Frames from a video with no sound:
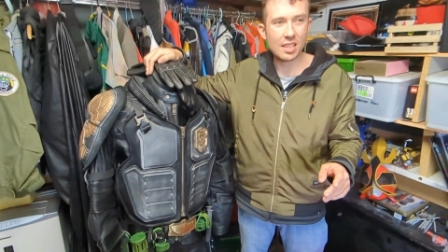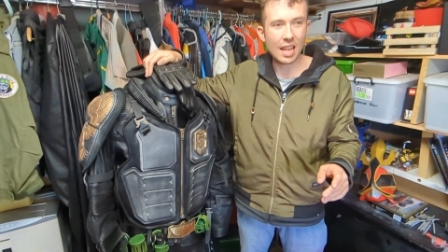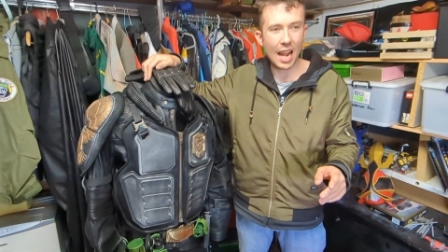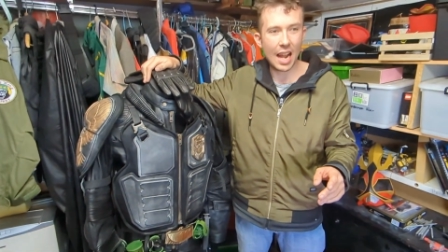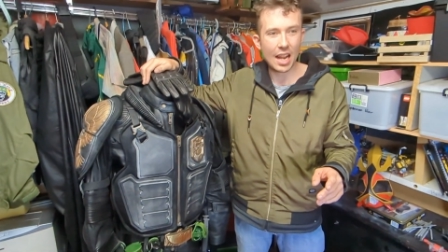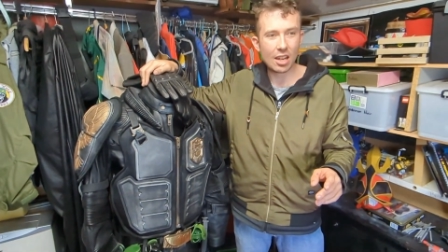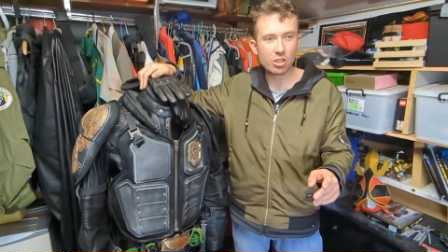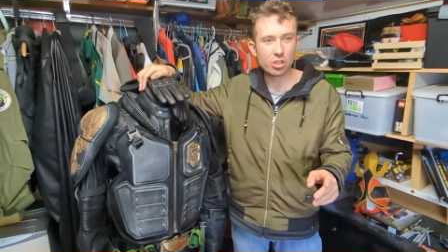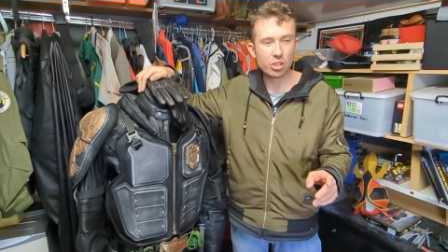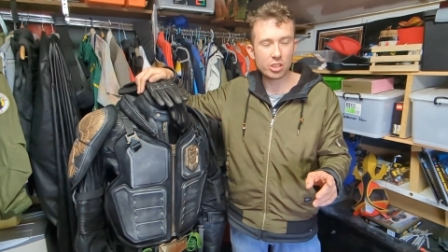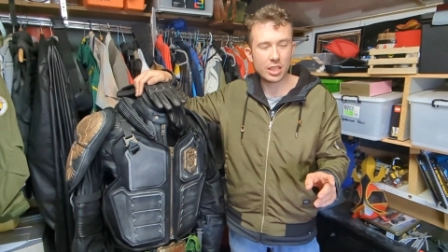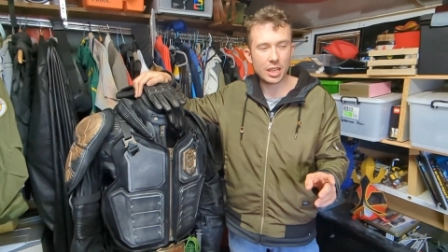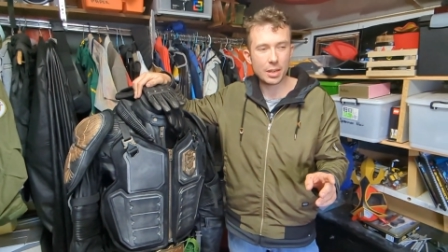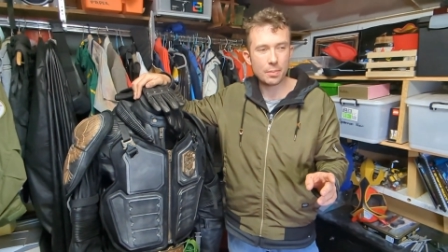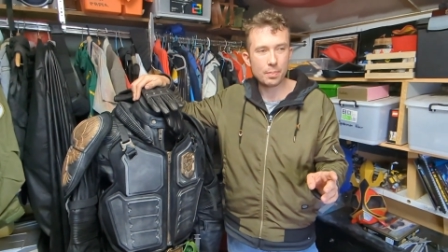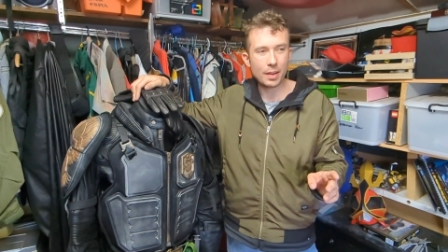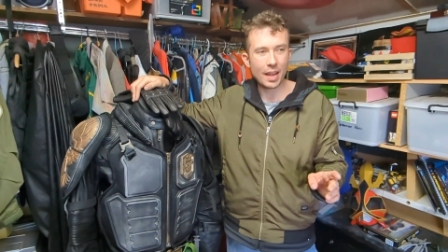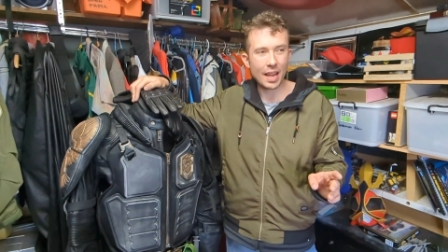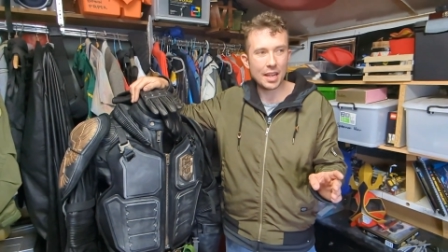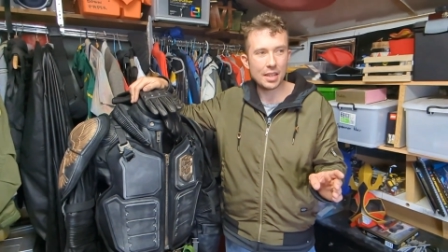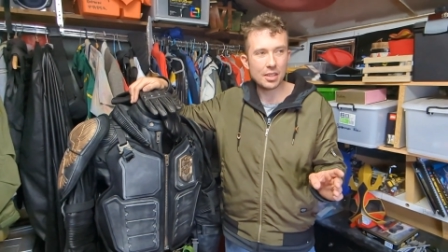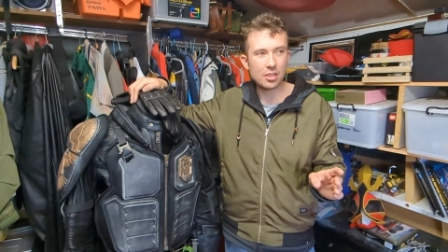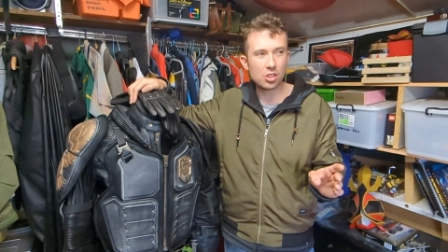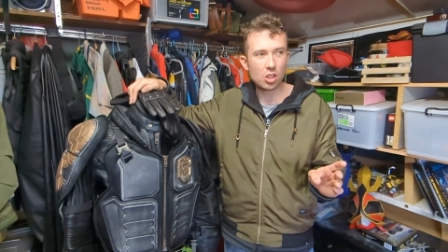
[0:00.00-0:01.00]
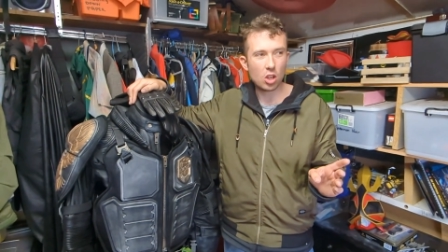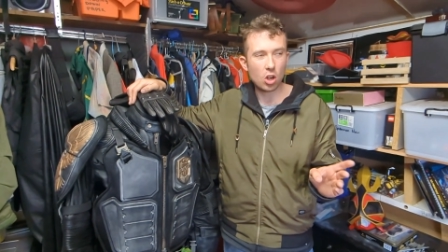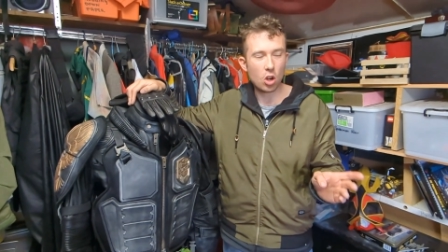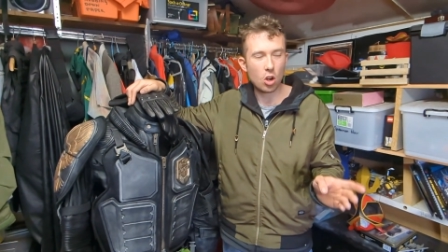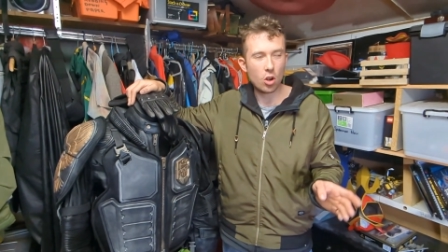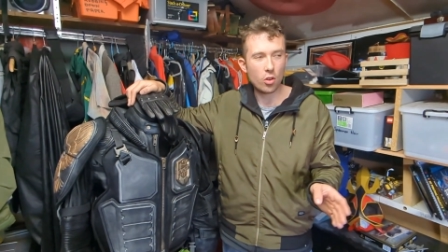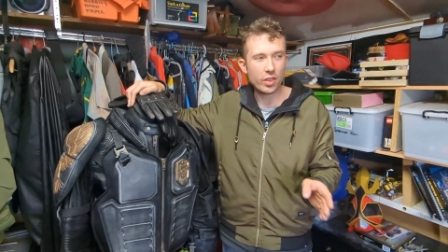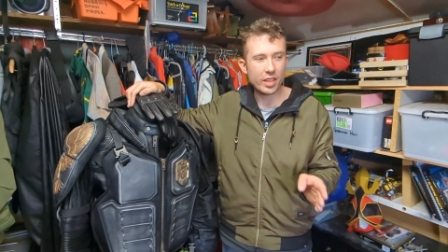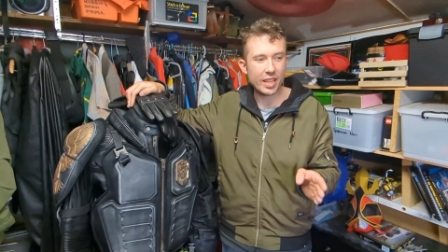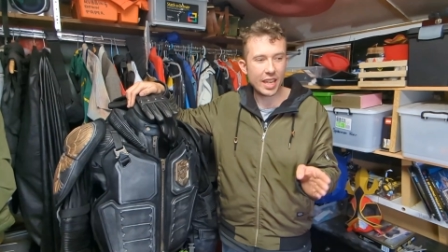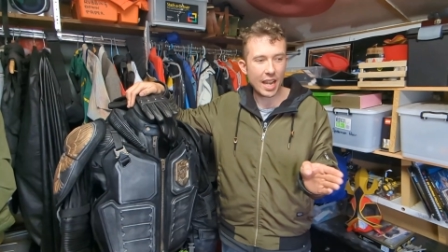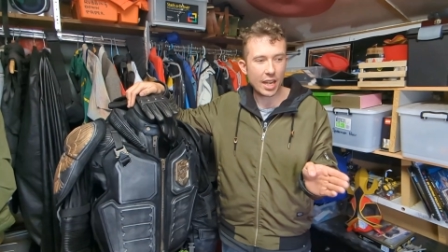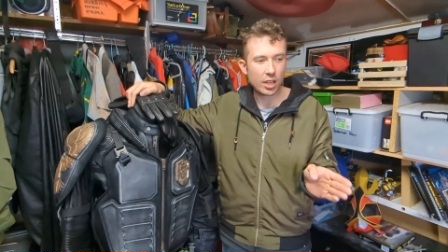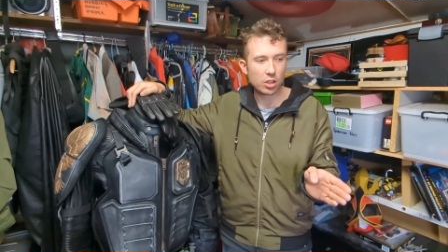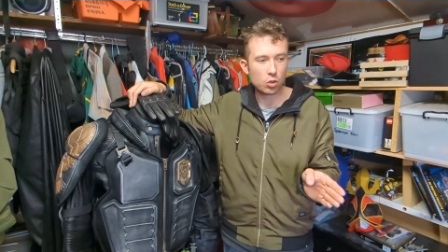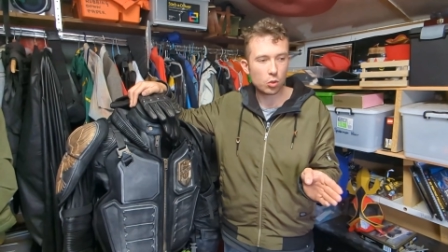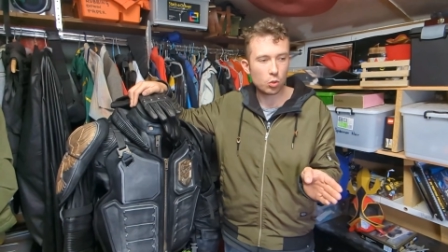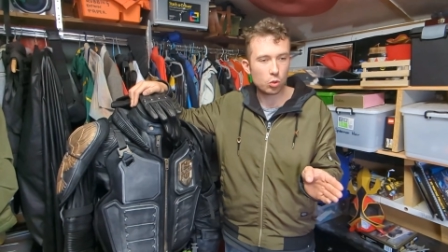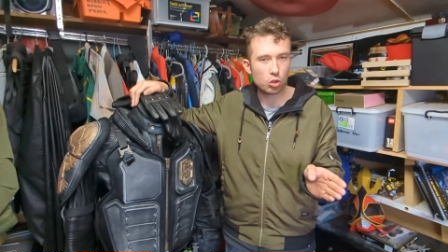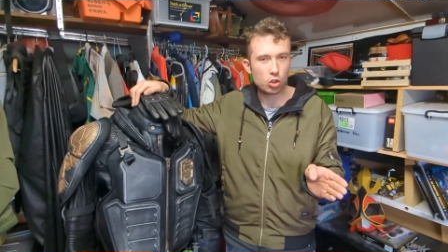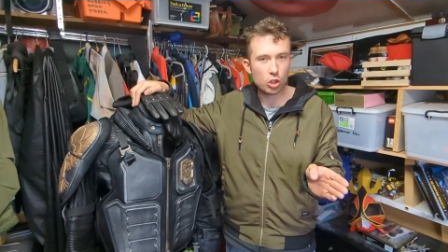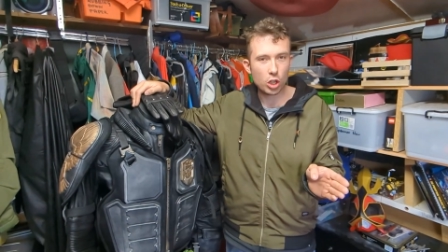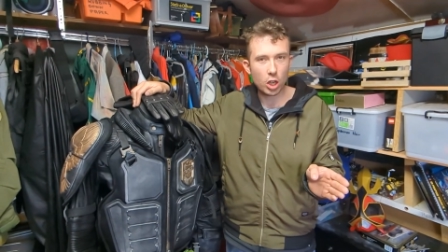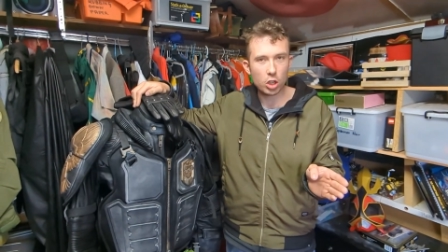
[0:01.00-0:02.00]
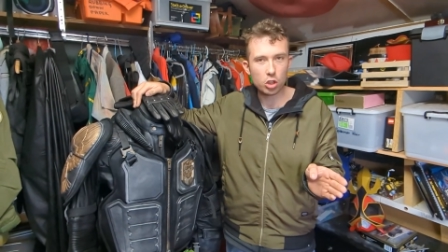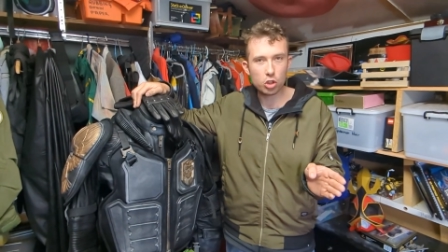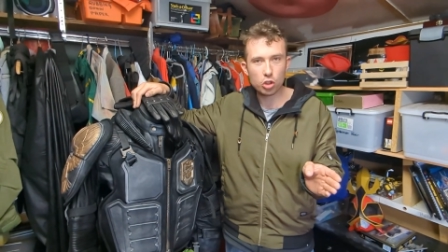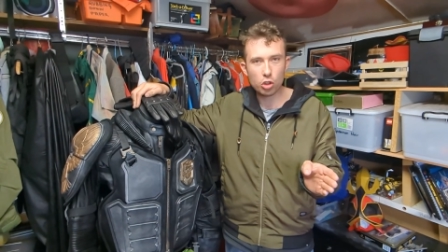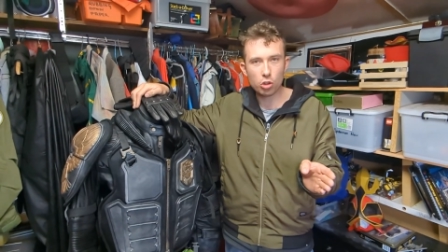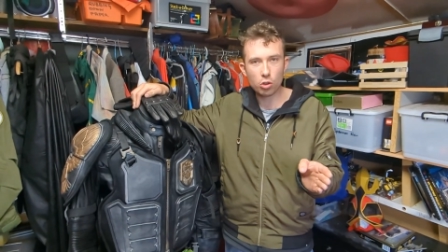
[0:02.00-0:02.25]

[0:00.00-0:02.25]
actually based on the actual Judge